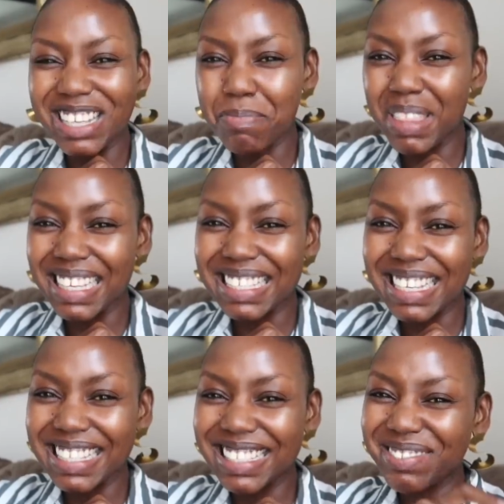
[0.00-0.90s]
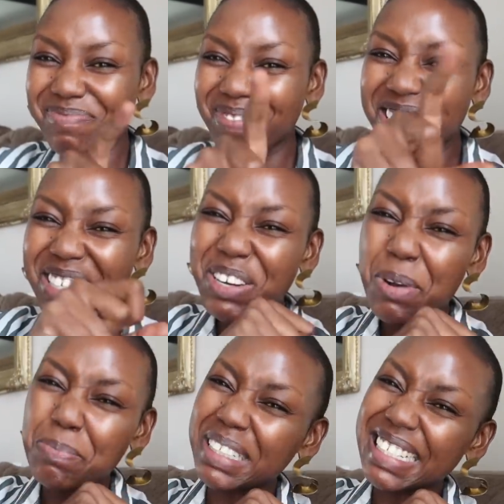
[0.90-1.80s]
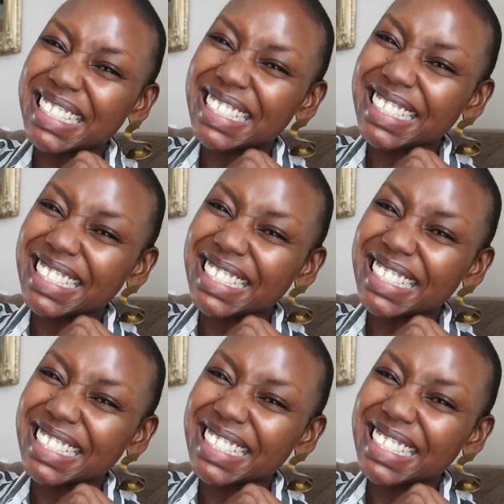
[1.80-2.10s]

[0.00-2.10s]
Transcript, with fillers: something says, no, please,